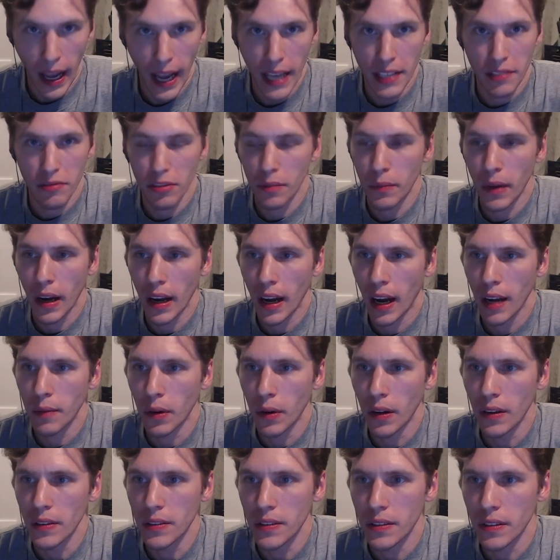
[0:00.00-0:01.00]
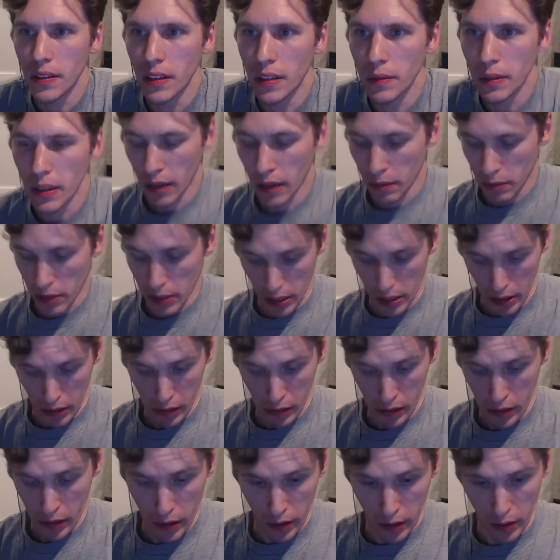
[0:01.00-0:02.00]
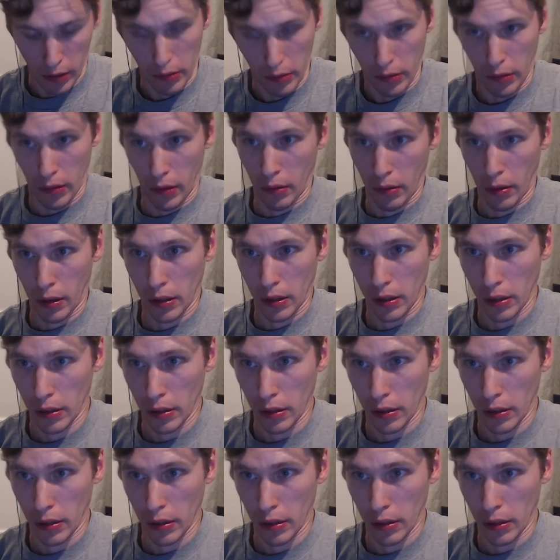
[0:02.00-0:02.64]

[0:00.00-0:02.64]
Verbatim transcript: from my eyeballs. You know what I mean? I'm just like, hmm, hey, hey,